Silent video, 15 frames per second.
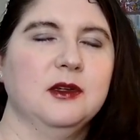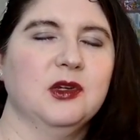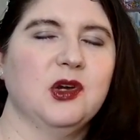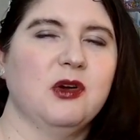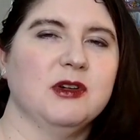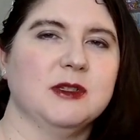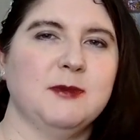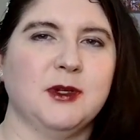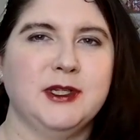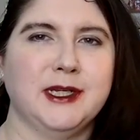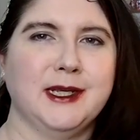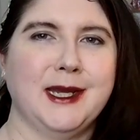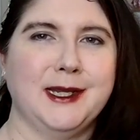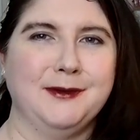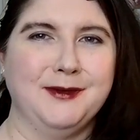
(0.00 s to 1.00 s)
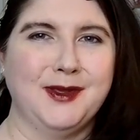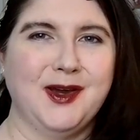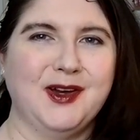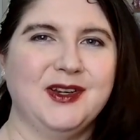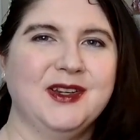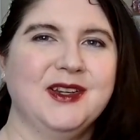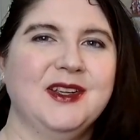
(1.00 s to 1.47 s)
corresponding kind of
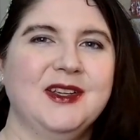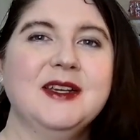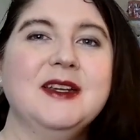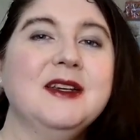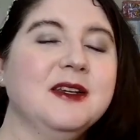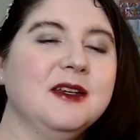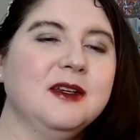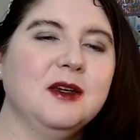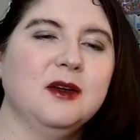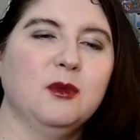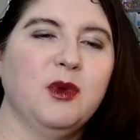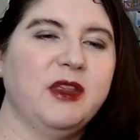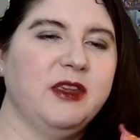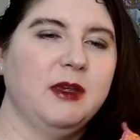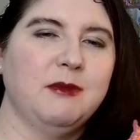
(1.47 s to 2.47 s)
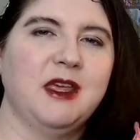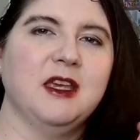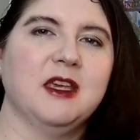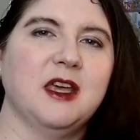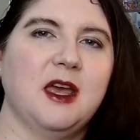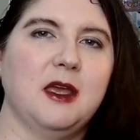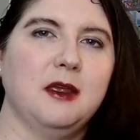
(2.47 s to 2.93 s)
yarn, whether you
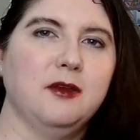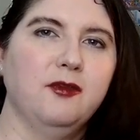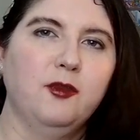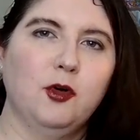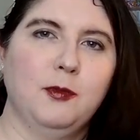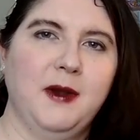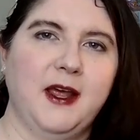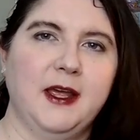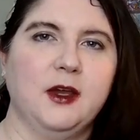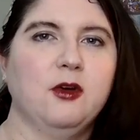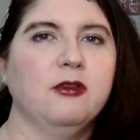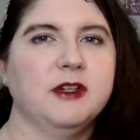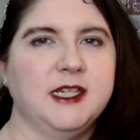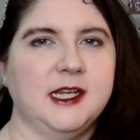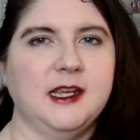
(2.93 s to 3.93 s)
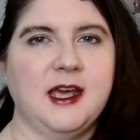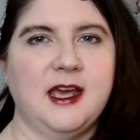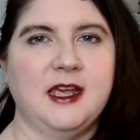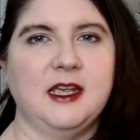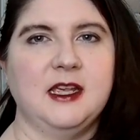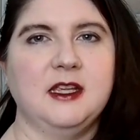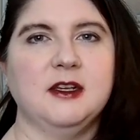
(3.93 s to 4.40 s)
make a 4-ply or a
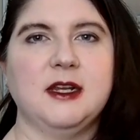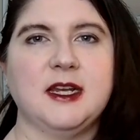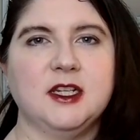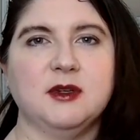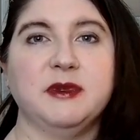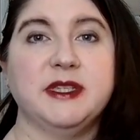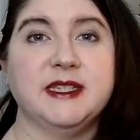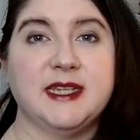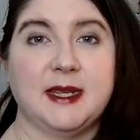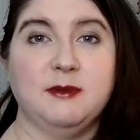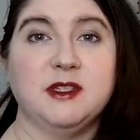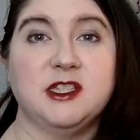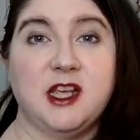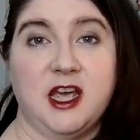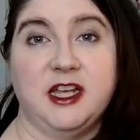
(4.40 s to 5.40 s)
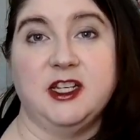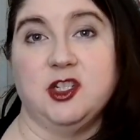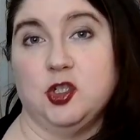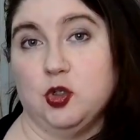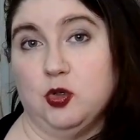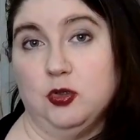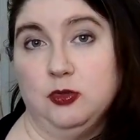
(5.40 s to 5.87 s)
DK, you'll end up with the same size
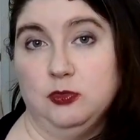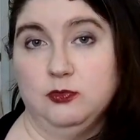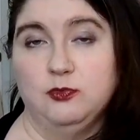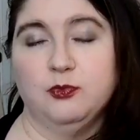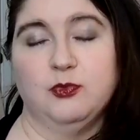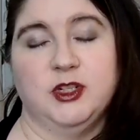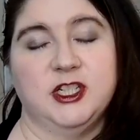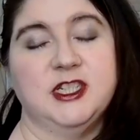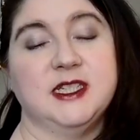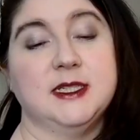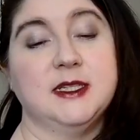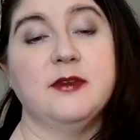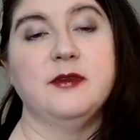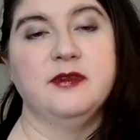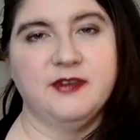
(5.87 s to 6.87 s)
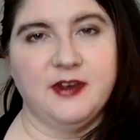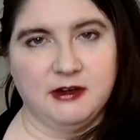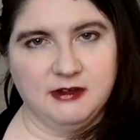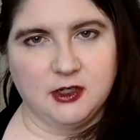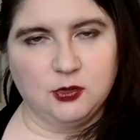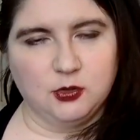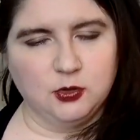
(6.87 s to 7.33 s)
shawl, which is
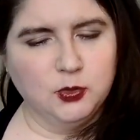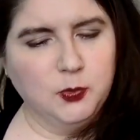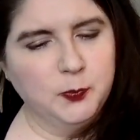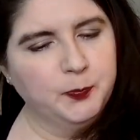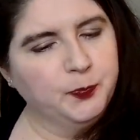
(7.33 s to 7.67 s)
very cool.